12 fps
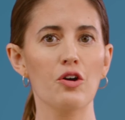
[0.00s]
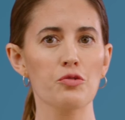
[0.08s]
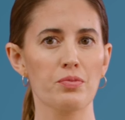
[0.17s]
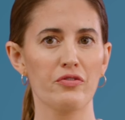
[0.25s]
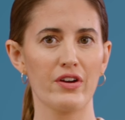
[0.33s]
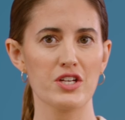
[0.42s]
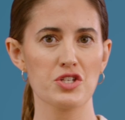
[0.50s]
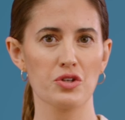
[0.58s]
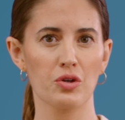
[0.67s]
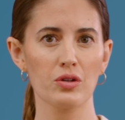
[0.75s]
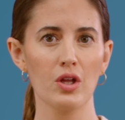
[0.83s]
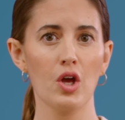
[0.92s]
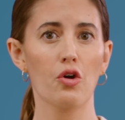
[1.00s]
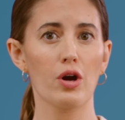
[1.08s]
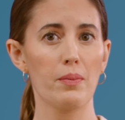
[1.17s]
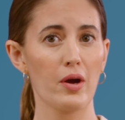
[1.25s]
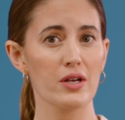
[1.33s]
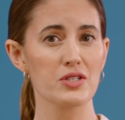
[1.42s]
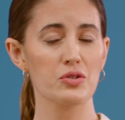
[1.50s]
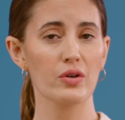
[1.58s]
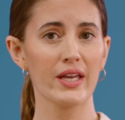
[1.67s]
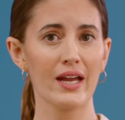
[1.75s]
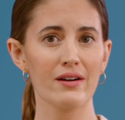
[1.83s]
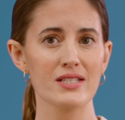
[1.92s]
health professional, or a personal
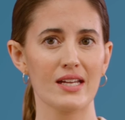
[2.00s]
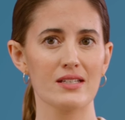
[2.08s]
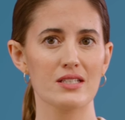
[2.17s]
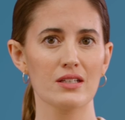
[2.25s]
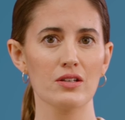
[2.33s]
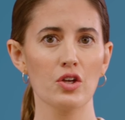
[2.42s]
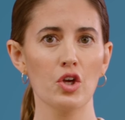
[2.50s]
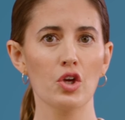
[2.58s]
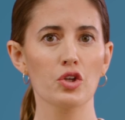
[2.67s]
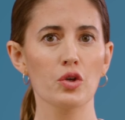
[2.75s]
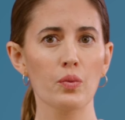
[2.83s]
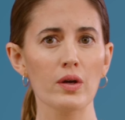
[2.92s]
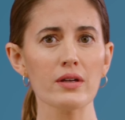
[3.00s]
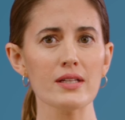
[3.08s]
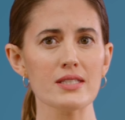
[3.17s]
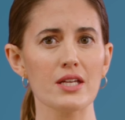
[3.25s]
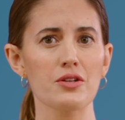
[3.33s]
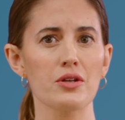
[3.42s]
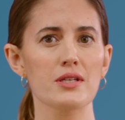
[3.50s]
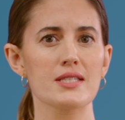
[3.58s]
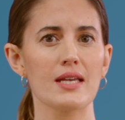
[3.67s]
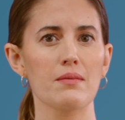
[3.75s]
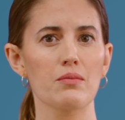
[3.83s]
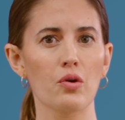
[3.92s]
care attendant, you will continue to
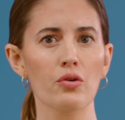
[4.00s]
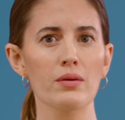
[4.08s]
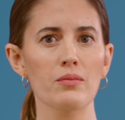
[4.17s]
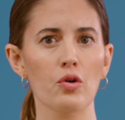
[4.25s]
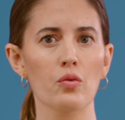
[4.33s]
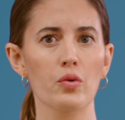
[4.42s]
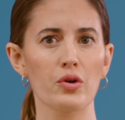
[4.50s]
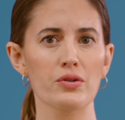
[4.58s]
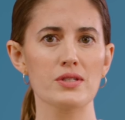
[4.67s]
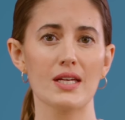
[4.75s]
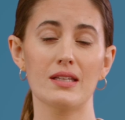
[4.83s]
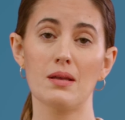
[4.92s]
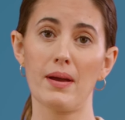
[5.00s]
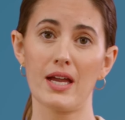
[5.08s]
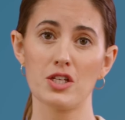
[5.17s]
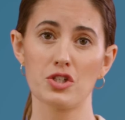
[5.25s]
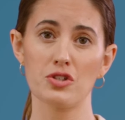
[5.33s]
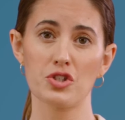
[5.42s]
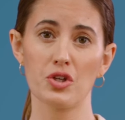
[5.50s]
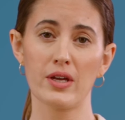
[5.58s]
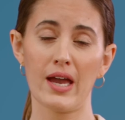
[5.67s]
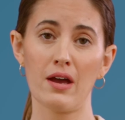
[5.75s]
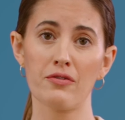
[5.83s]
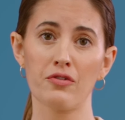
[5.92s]
see more and more wounds in the patients you
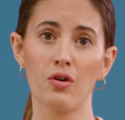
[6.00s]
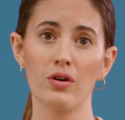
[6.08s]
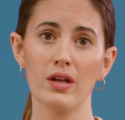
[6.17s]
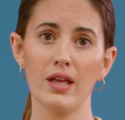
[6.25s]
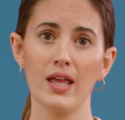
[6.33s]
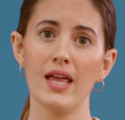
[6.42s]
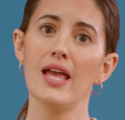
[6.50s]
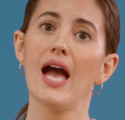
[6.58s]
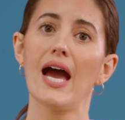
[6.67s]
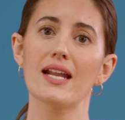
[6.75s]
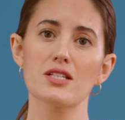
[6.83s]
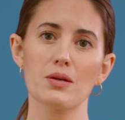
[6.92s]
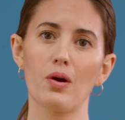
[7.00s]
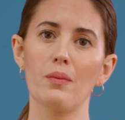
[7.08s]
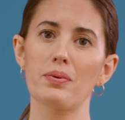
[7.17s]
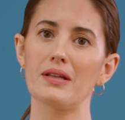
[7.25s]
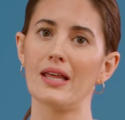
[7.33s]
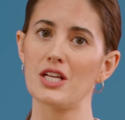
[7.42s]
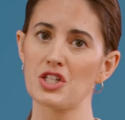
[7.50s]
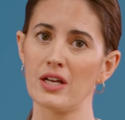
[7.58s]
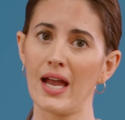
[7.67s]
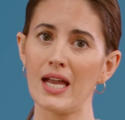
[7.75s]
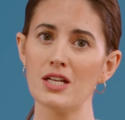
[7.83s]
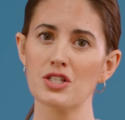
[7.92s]
care for. And as the
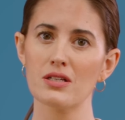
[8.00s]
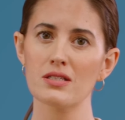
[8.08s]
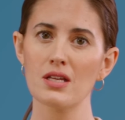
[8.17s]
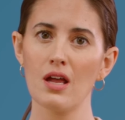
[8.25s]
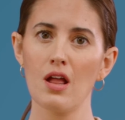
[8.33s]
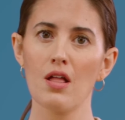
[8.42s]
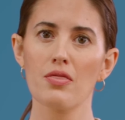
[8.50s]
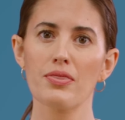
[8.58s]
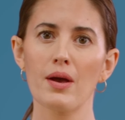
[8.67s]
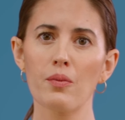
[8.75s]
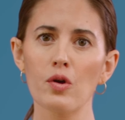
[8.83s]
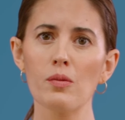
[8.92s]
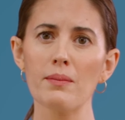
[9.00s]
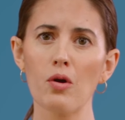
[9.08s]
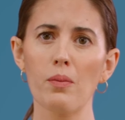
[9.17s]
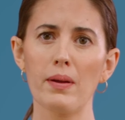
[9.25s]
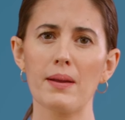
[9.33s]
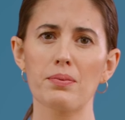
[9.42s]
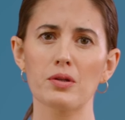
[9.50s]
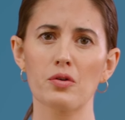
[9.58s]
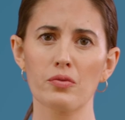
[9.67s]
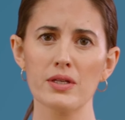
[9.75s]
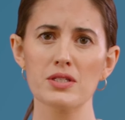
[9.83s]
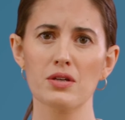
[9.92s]
population ages, there will be more people at
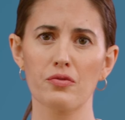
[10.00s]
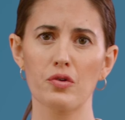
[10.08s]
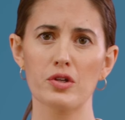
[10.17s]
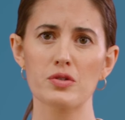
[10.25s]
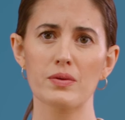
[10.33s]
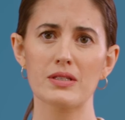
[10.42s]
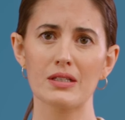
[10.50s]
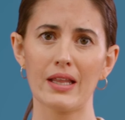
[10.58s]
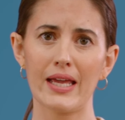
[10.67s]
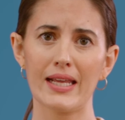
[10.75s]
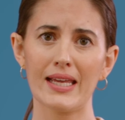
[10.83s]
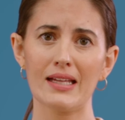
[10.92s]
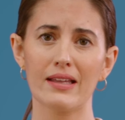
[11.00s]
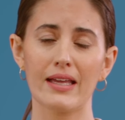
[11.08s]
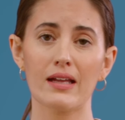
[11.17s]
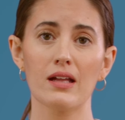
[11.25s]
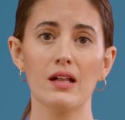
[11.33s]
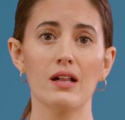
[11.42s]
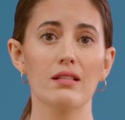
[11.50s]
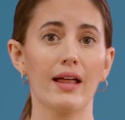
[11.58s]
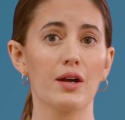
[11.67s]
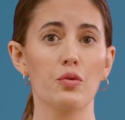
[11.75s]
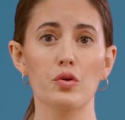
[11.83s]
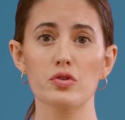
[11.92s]
risk of wounds with delayed healing,
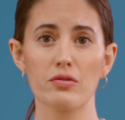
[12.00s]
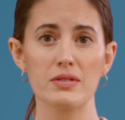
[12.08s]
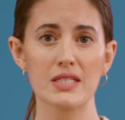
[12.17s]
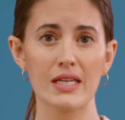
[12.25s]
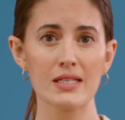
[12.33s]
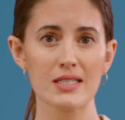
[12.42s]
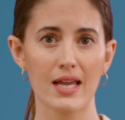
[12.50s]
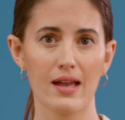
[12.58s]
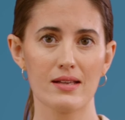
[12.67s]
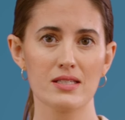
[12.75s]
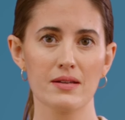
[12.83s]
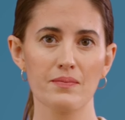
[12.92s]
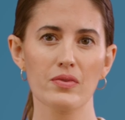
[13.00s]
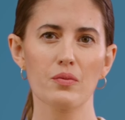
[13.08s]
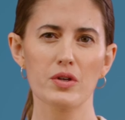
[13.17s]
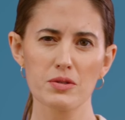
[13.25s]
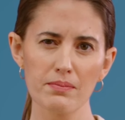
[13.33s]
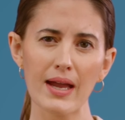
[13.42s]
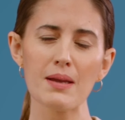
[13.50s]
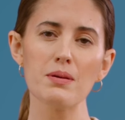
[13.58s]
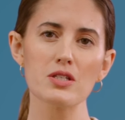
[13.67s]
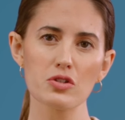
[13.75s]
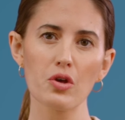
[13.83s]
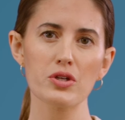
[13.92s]
like wounds from skin tears, which may
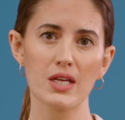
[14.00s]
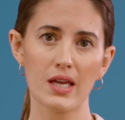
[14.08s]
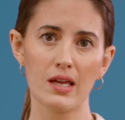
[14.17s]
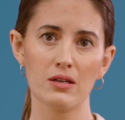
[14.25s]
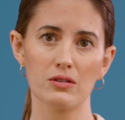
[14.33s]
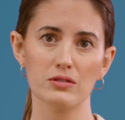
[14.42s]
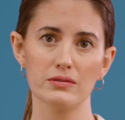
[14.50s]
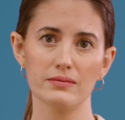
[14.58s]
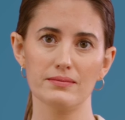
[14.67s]
be slow to heal.